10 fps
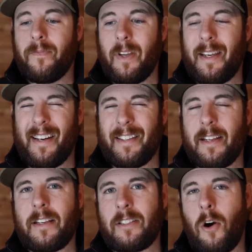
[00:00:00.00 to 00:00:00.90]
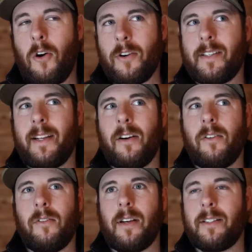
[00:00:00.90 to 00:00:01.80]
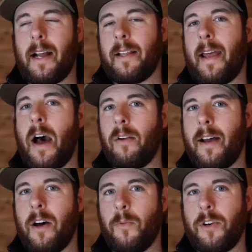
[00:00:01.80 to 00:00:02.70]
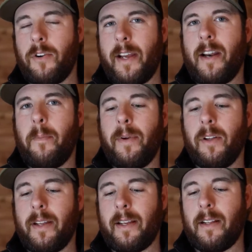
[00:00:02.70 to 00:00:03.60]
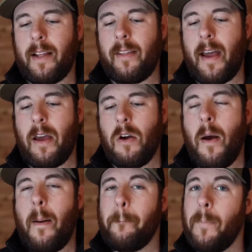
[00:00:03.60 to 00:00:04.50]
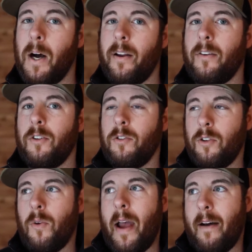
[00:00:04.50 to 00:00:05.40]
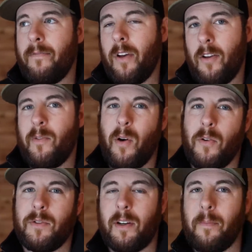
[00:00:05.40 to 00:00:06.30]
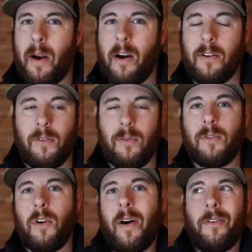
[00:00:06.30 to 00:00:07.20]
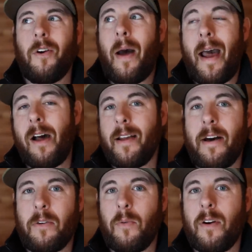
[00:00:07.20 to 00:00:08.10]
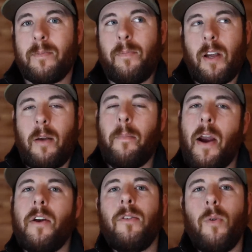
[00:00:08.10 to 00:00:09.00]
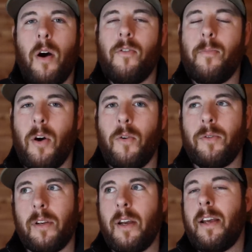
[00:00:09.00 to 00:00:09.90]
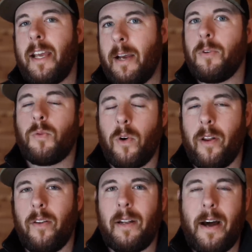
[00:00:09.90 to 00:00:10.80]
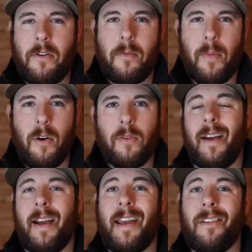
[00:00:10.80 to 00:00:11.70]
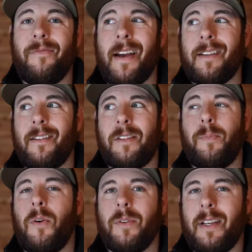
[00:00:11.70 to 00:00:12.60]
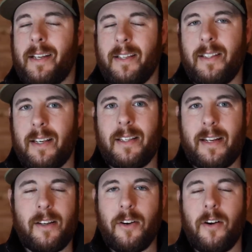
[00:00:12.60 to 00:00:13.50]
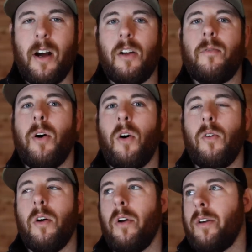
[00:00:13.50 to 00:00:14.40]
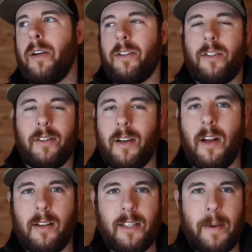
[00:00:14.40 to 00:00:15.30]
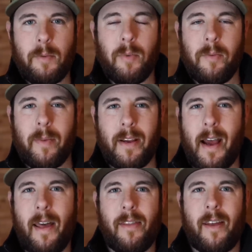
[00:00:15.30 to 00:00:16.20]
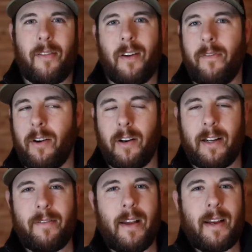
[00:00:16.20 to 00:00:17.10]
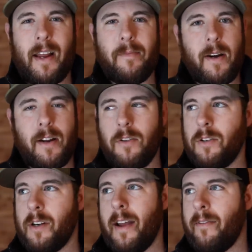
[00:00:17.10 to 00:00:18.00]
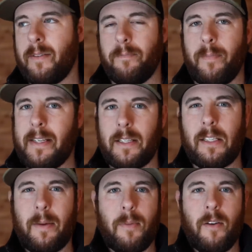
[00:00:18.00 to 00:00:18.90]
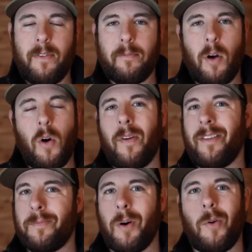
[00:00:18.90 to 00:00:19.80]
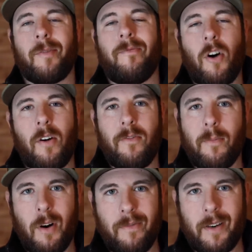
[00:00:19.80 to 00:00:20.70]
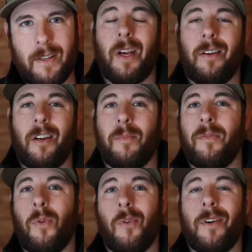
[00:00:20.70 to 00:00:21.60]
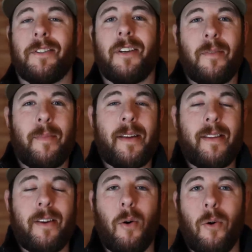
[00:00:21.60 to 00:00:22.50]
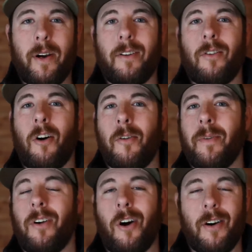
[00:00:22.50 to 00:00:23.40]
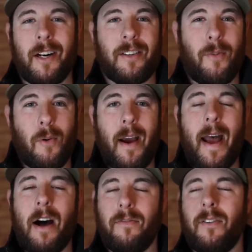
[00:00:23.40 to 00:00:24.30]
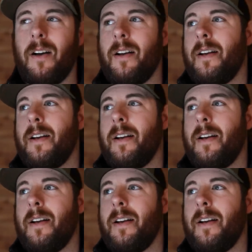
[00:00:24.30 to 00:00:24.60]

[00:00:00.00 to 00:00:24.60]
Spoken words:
Again, it's hard to tell exactly how loud when you're in a building like that, but you do have the other bows to compare it to. So I don't know how loud it was, but compared to other bows, it was one of the louder bows. And the fact that this bow is like a $1,600 bow is just unacceptable to me. I think that if you're gonna give that kind of money, you should have basically a perfect bow, and this bow is far from perfect. Number four is gonna be the Hoyt Carbon RX4 Alpha.